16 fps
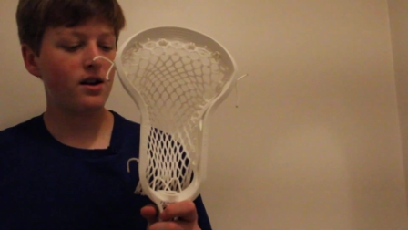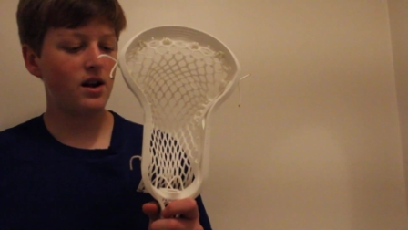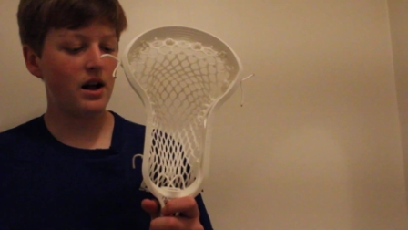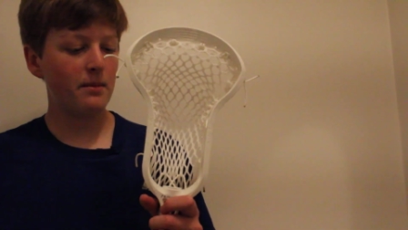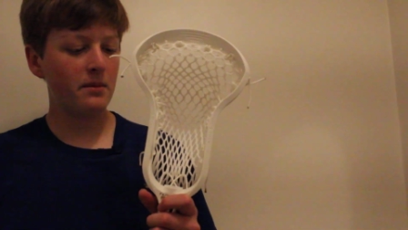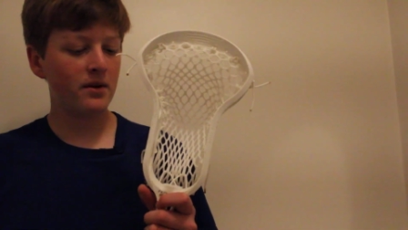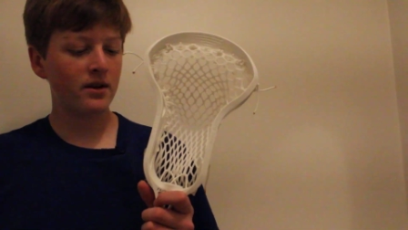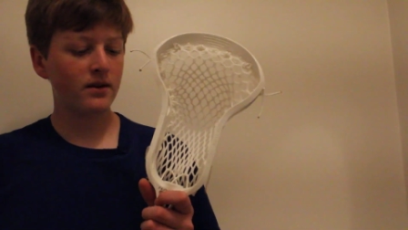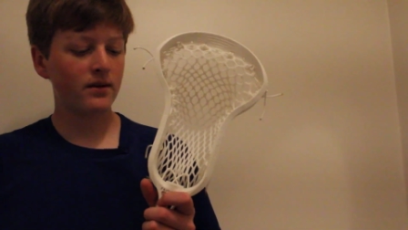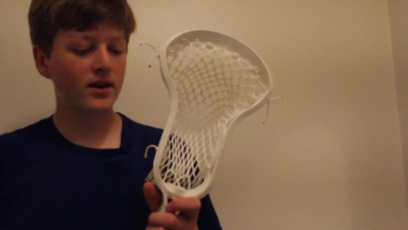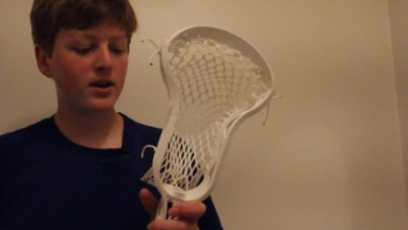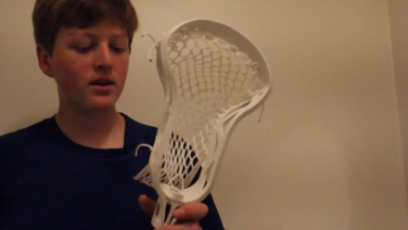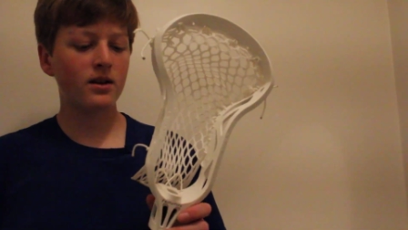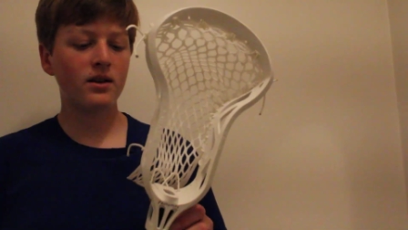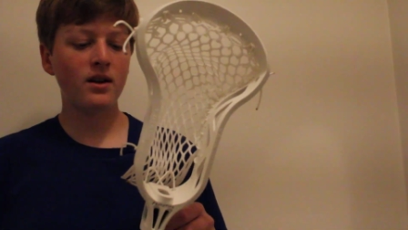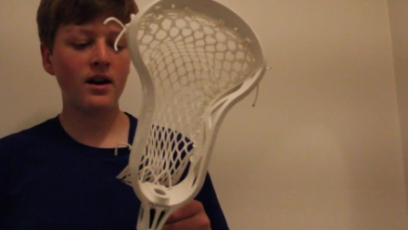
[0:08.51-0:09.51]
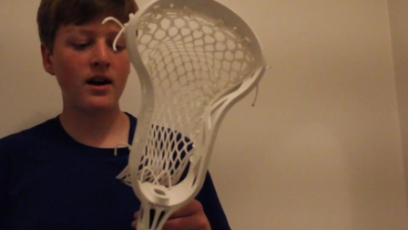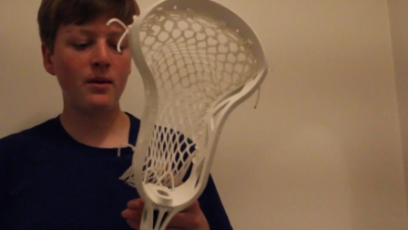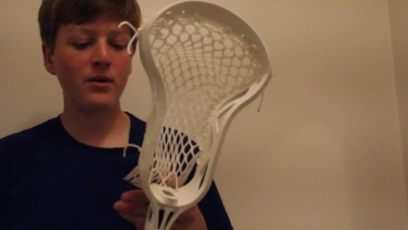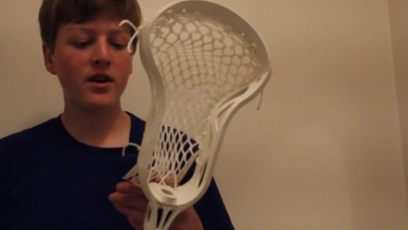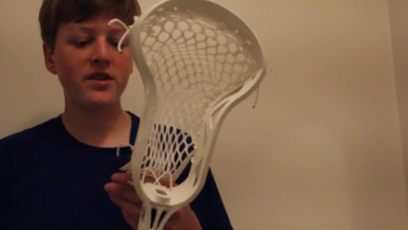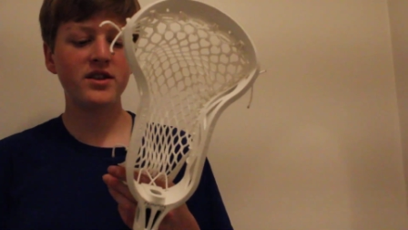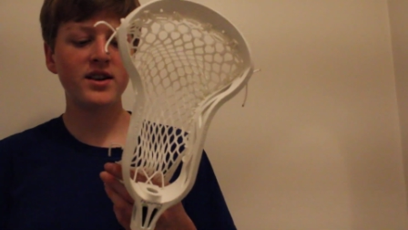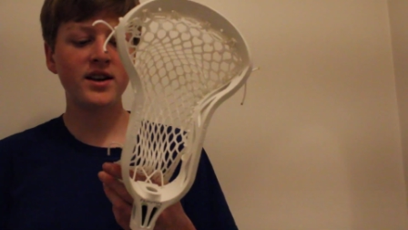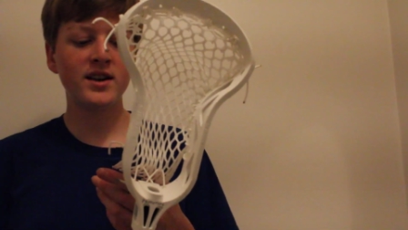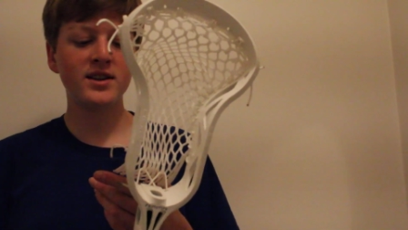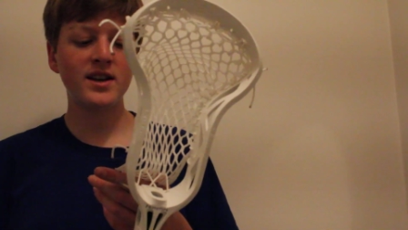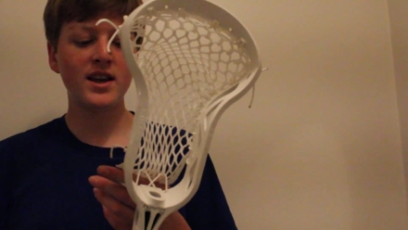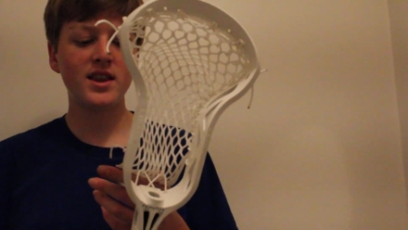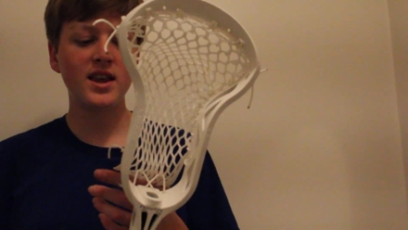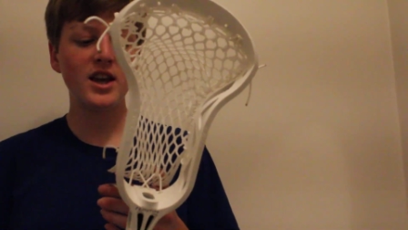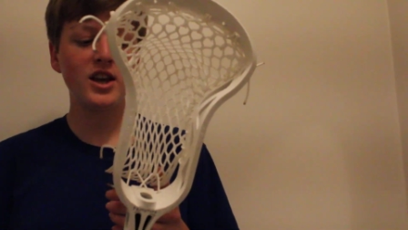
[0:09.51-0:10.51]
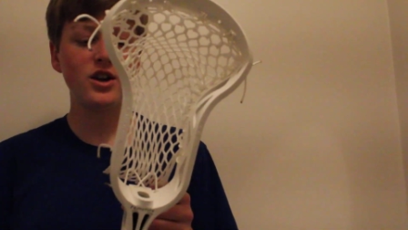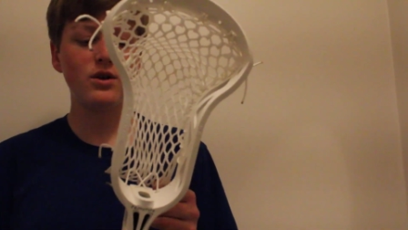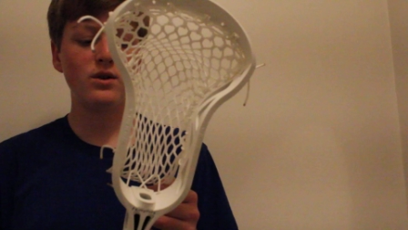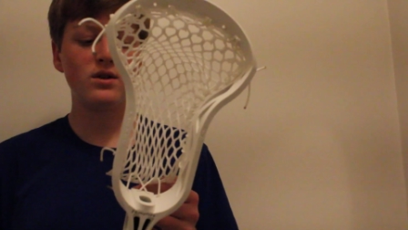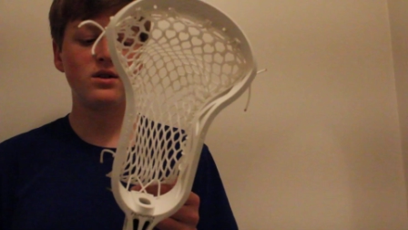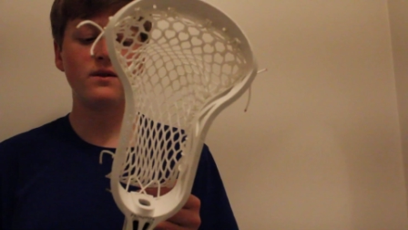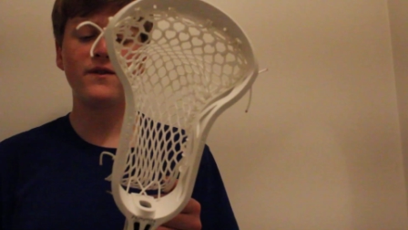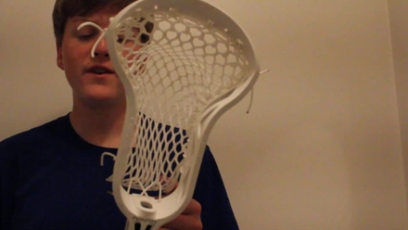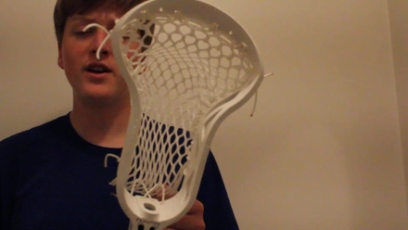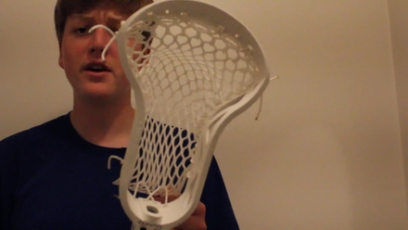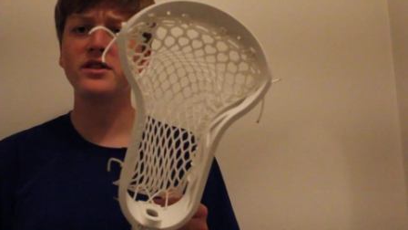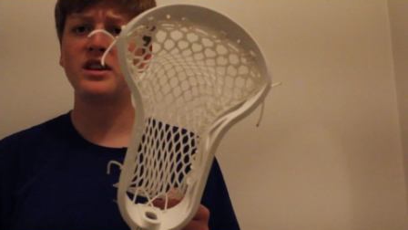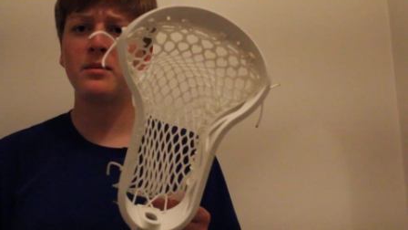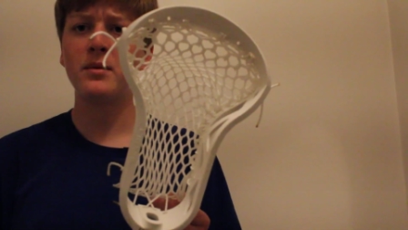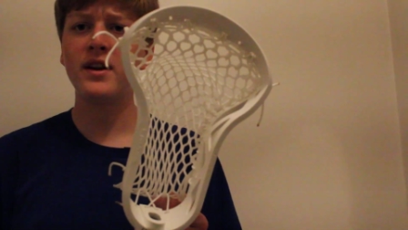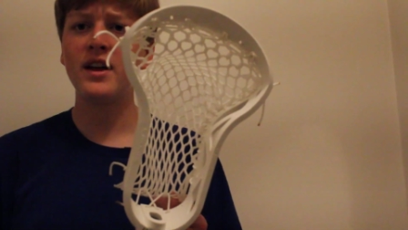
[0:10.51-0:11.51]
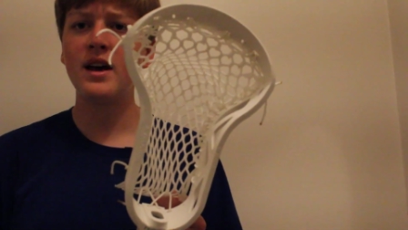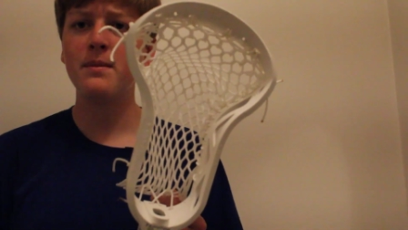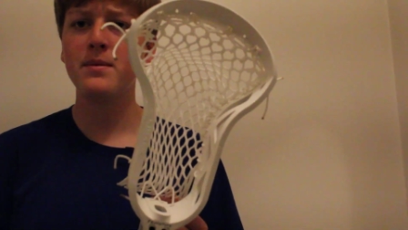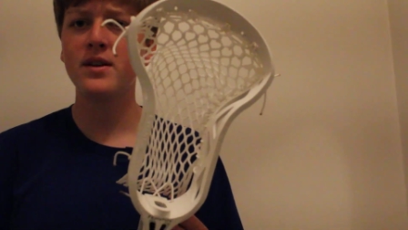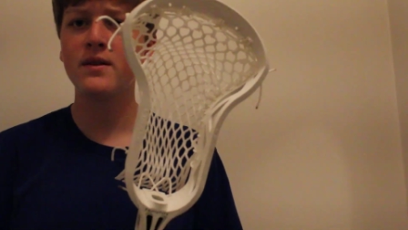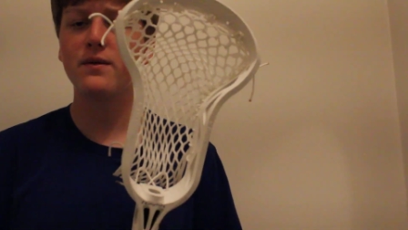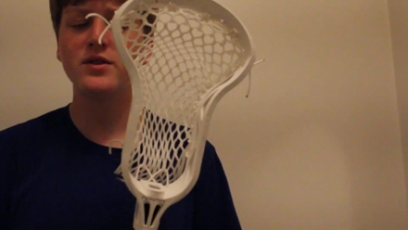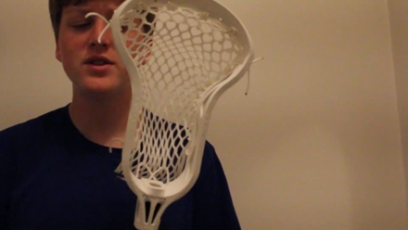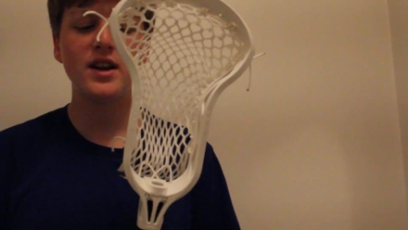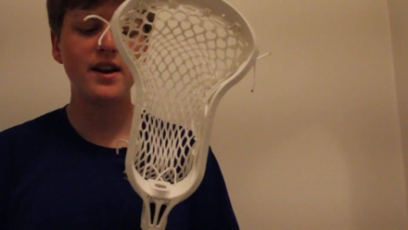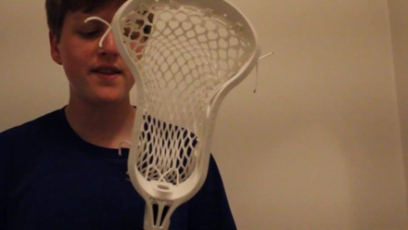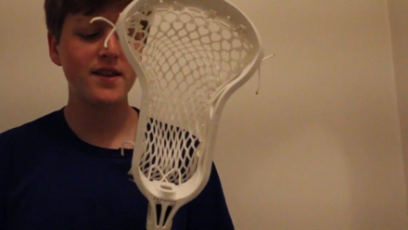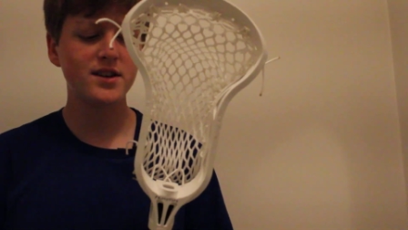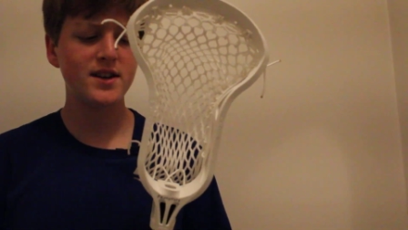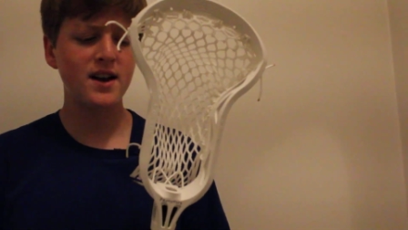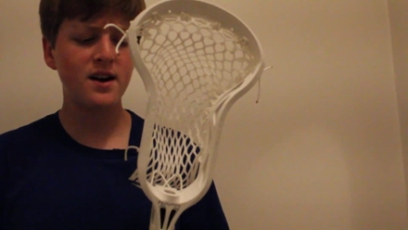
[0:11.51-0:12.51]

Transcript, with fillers: Um, I want to say thank you to the fellows up at Epoch for sending this